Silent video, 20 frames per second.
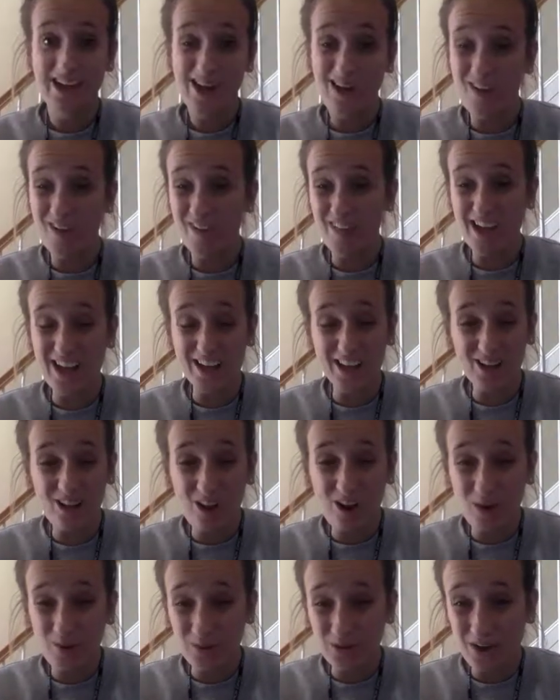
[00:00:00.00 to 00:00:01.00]
all that
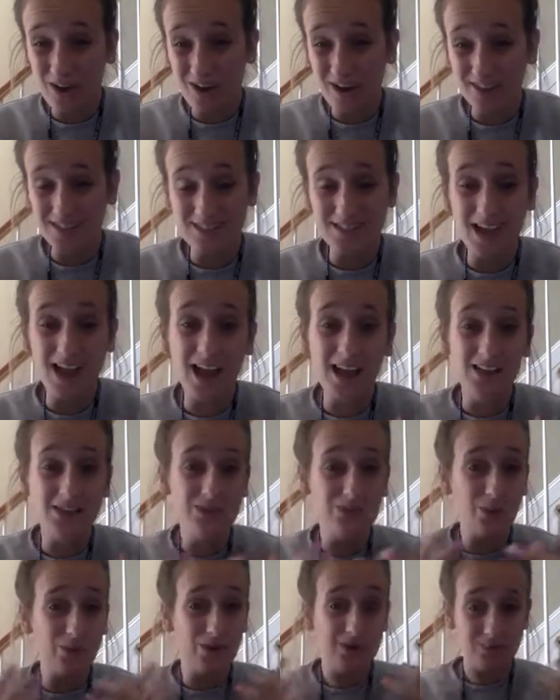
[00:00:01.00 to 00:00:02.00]
copper oxide
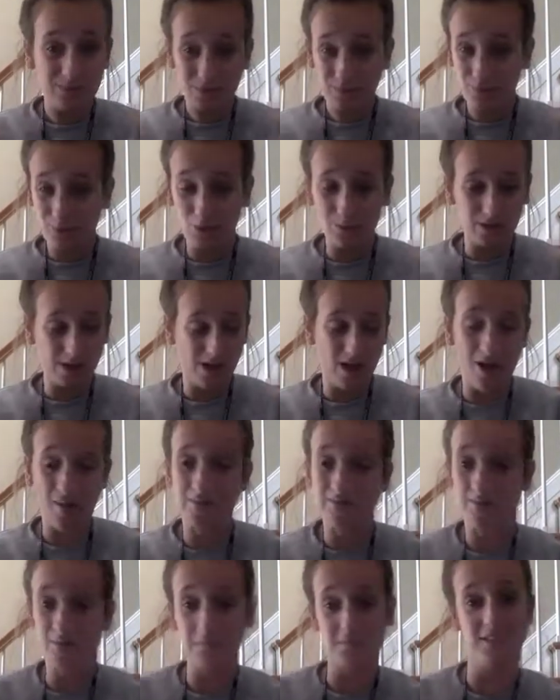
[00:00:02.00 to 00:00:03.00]
is going to be broken up
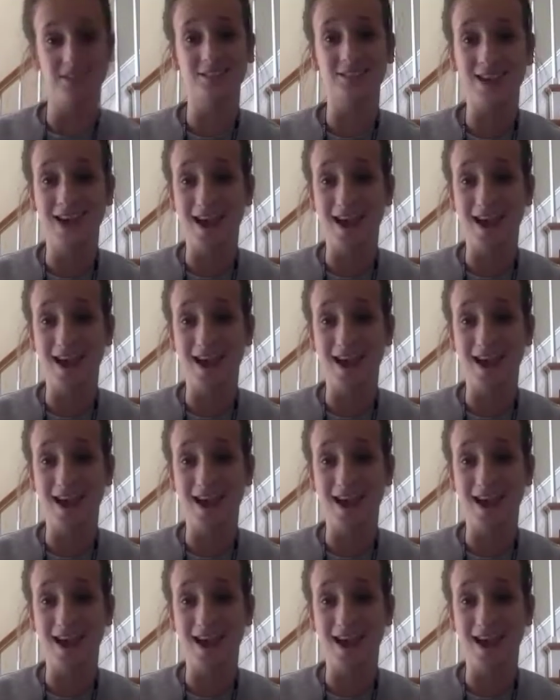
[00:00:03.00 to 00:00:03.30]
from this